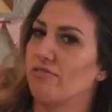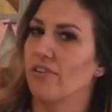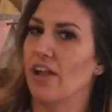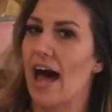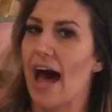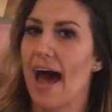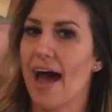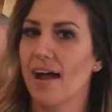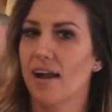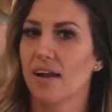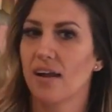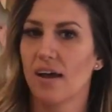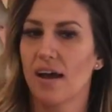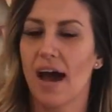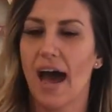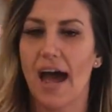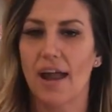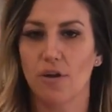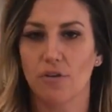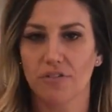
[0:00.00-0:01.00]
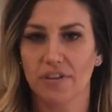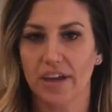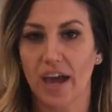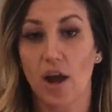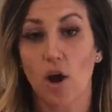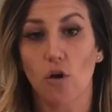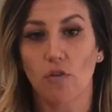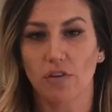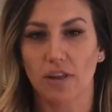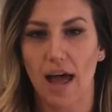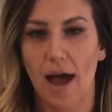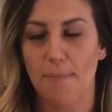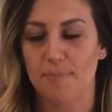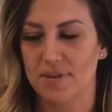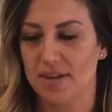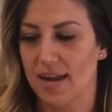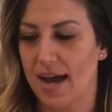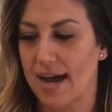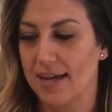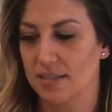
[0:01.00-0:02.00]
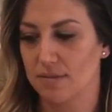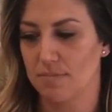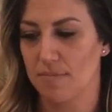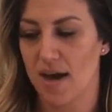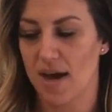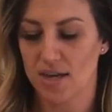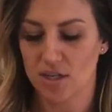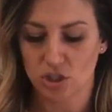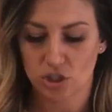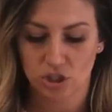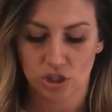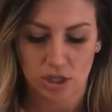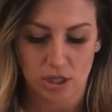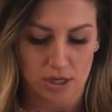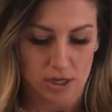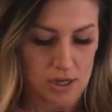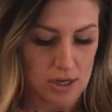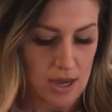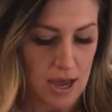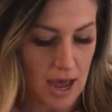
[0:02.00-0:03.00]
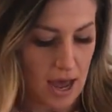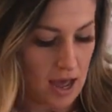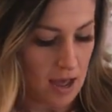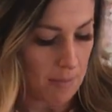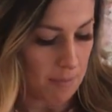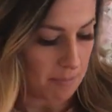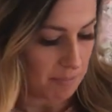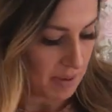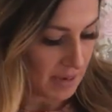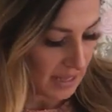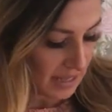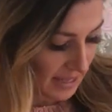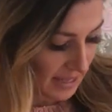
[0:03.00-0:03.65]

flat, I don't think I overlapped it as much. But